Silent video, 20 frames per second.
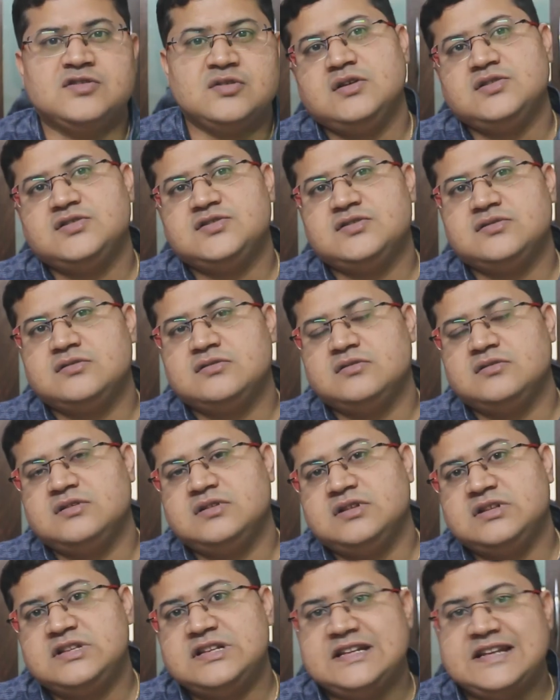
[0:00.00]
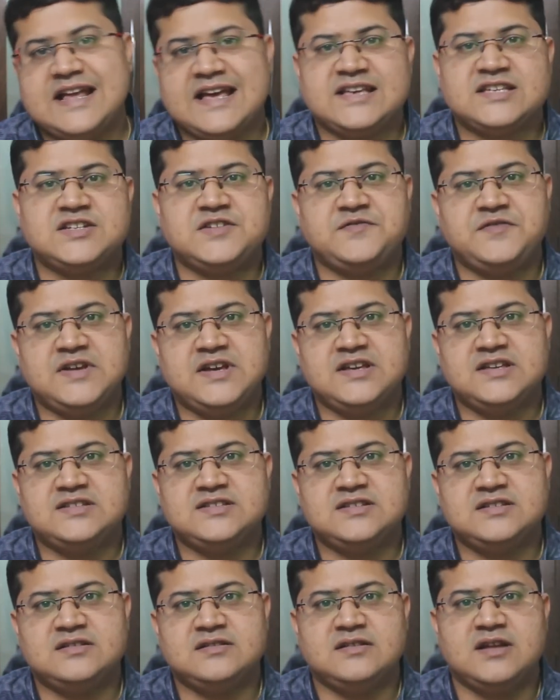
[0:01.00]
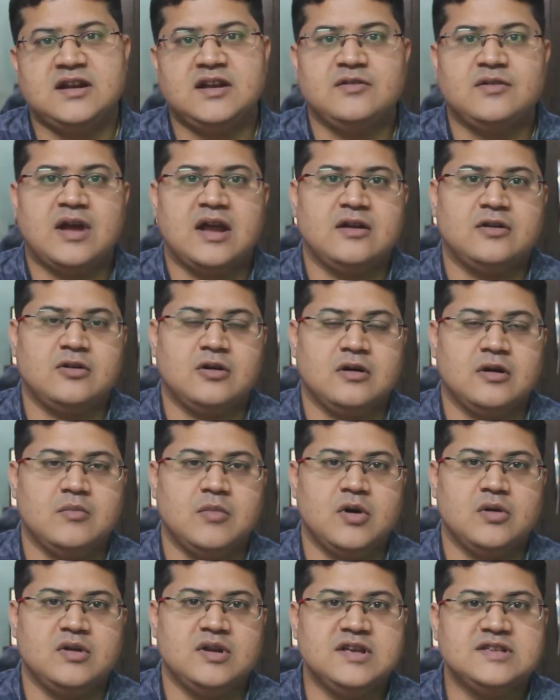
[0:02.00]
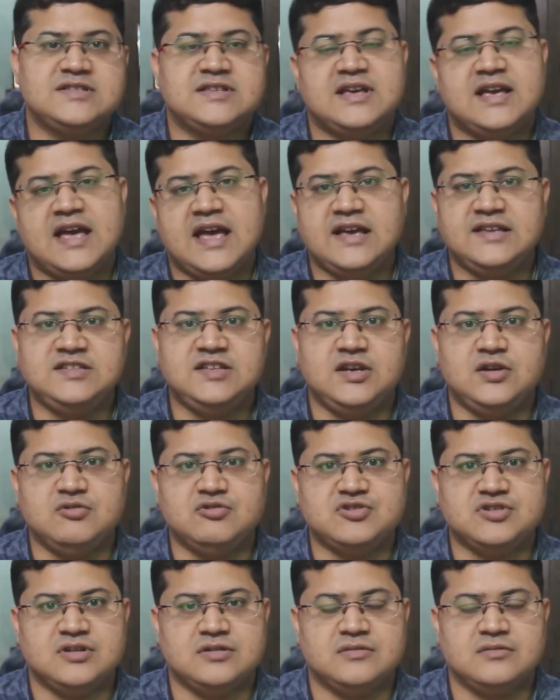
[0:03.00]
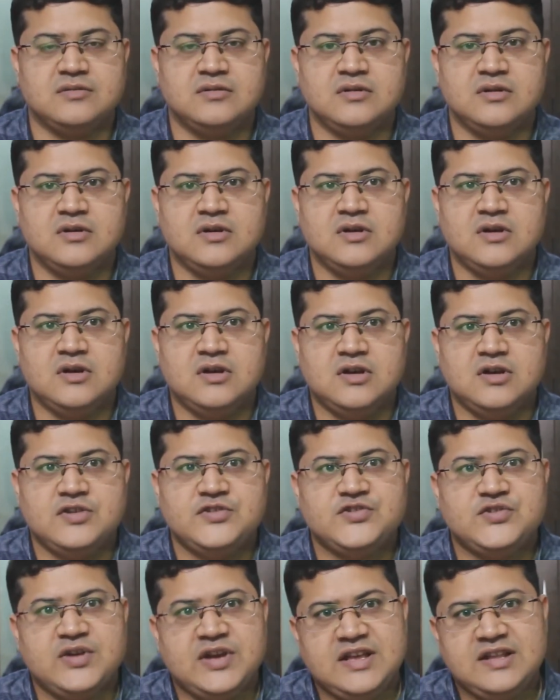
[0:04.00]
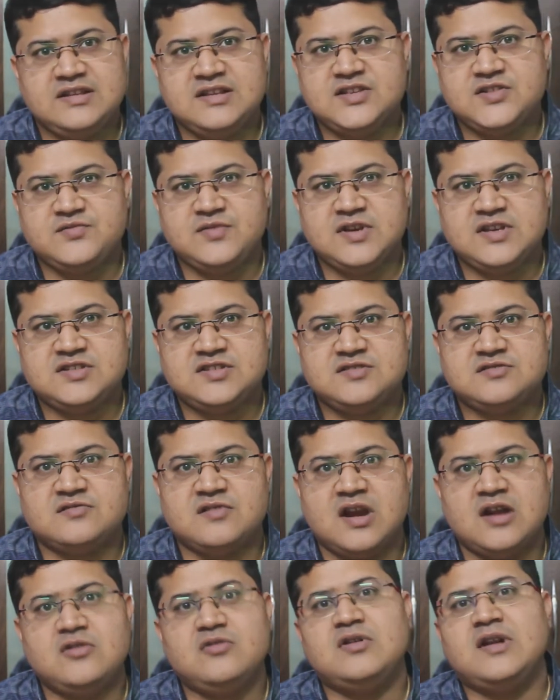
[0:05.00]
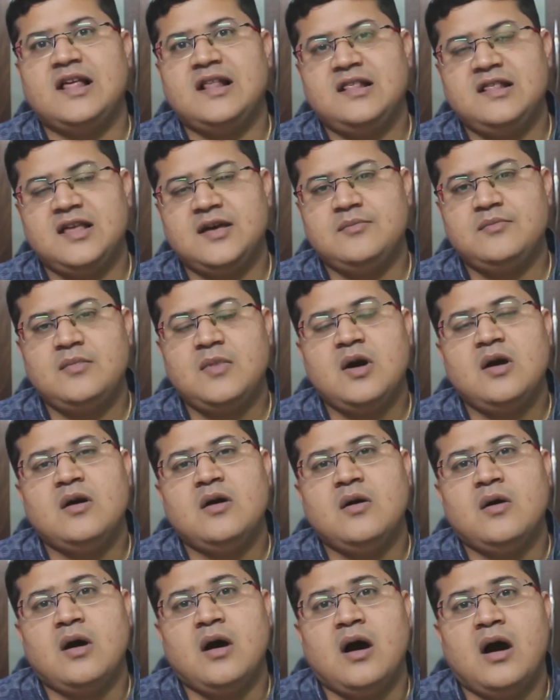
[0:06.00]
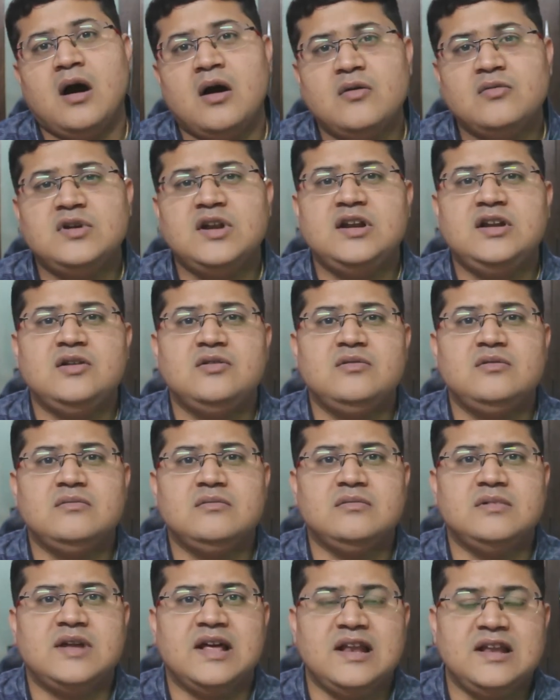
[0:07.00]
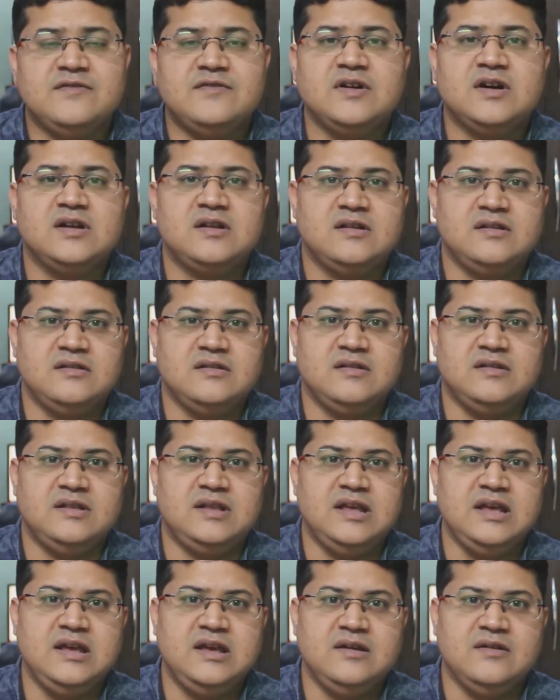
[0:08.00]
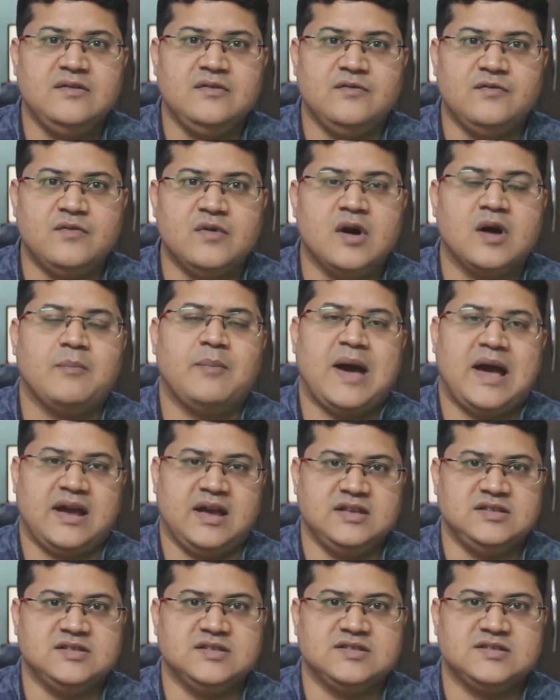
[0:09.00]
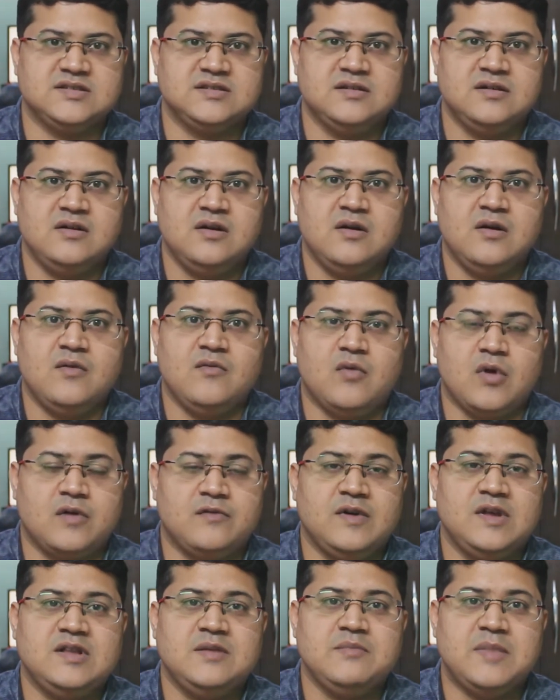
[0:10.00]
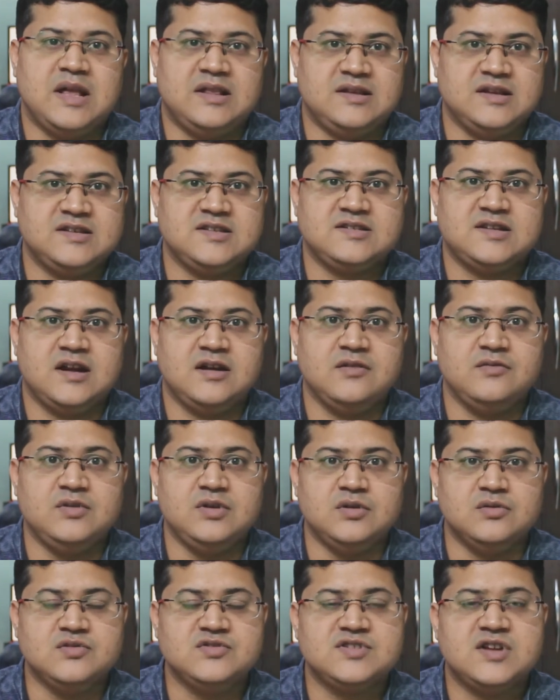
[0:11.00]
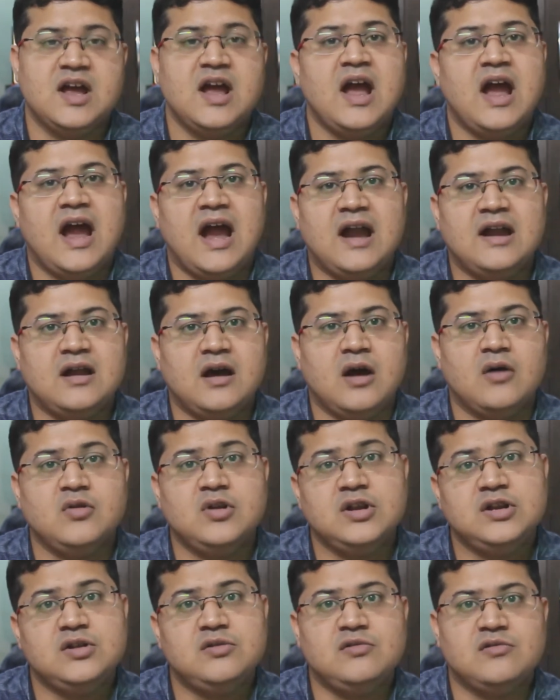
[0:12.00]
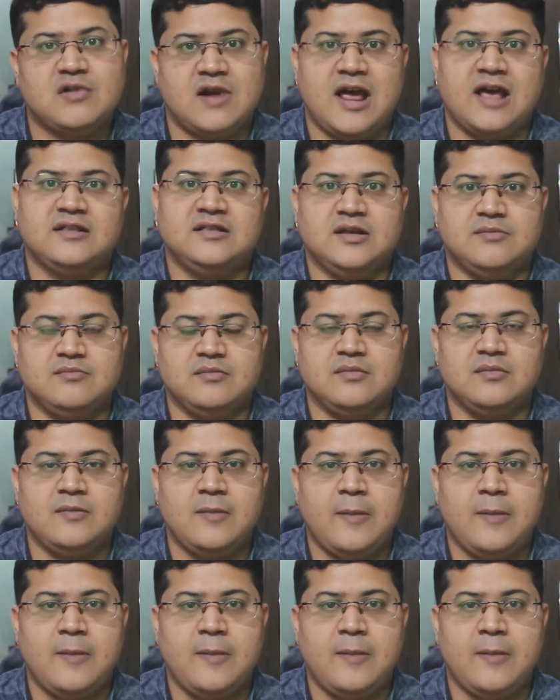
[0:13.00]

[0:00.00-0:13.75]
So the next phase that you can talk about is execution. So in this phase, try to tell them how did you deliver the work packages, what were the methods that you used, and how did you track them.